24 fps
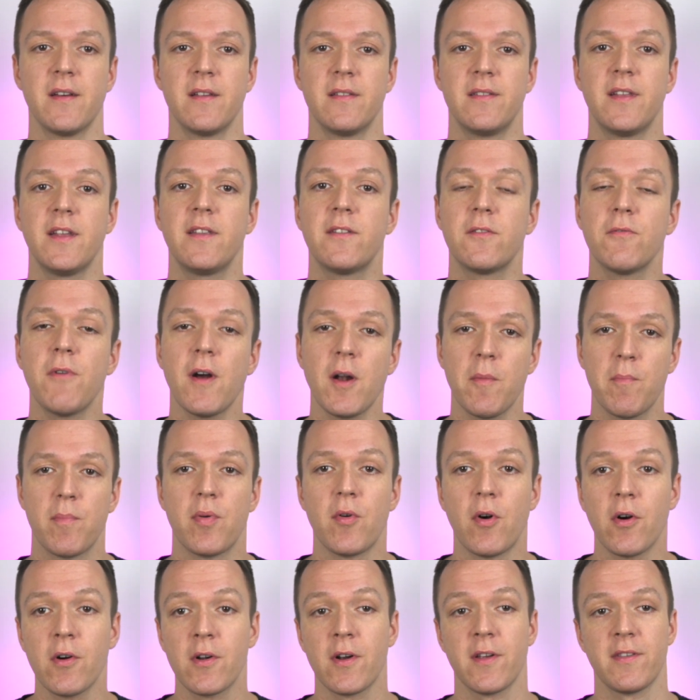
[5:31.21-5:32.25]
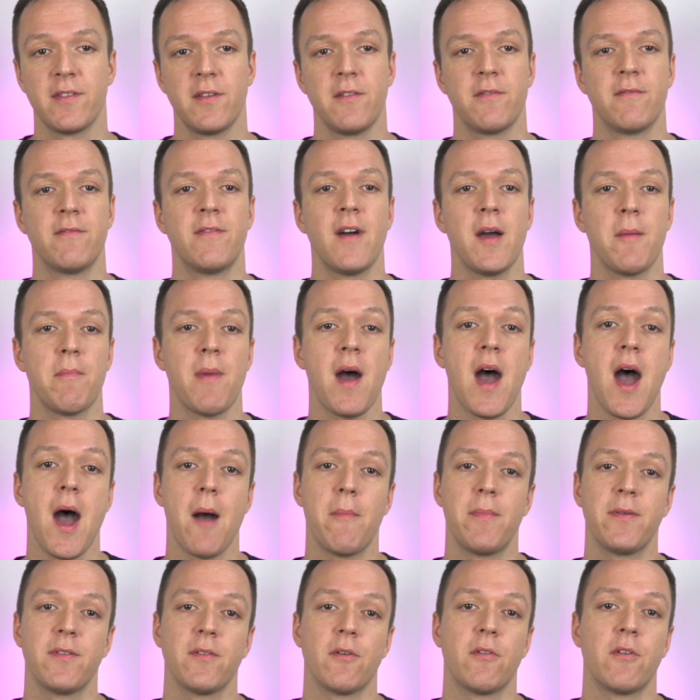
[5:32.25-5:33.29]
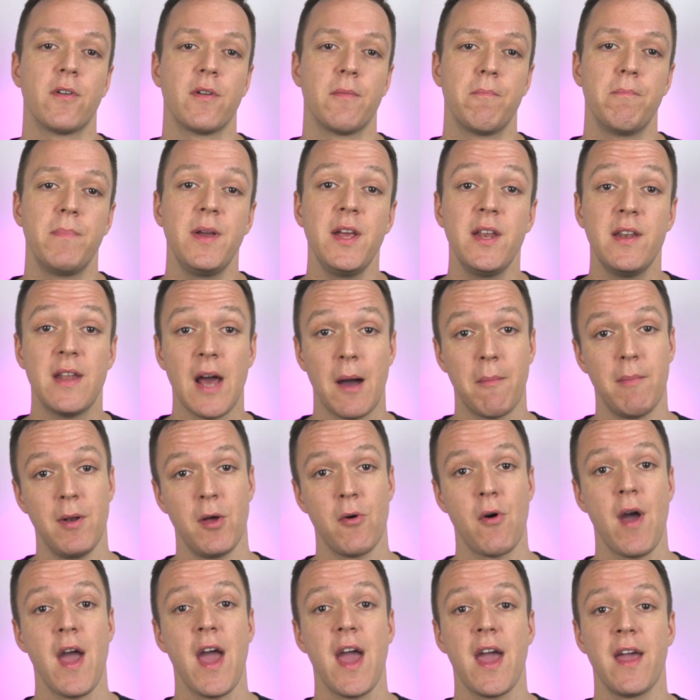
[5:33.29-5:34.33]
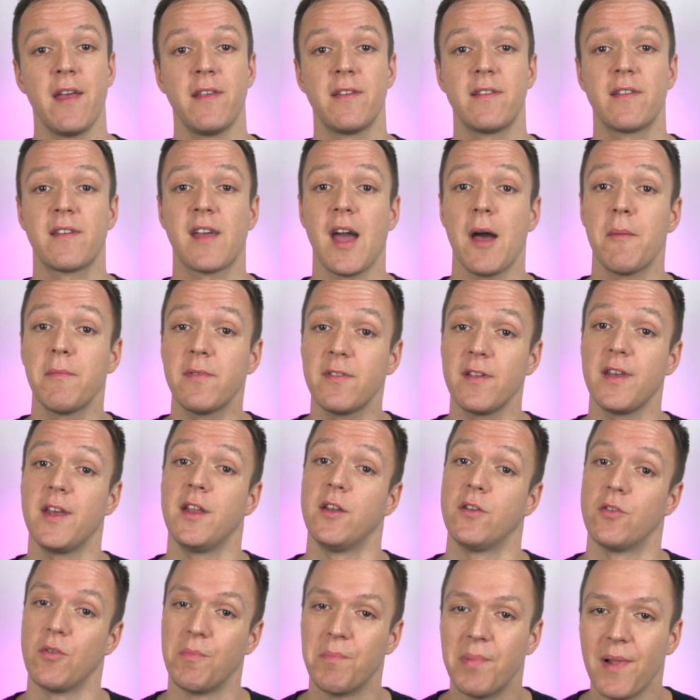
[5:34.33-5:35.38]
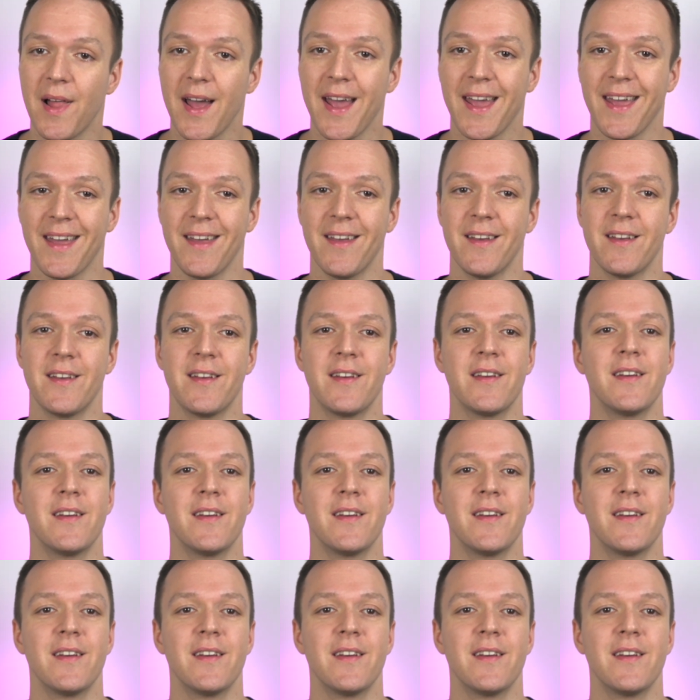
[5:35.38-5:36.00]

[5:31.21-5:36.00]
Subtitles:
That's where progressive web apps or PWAs comes into play.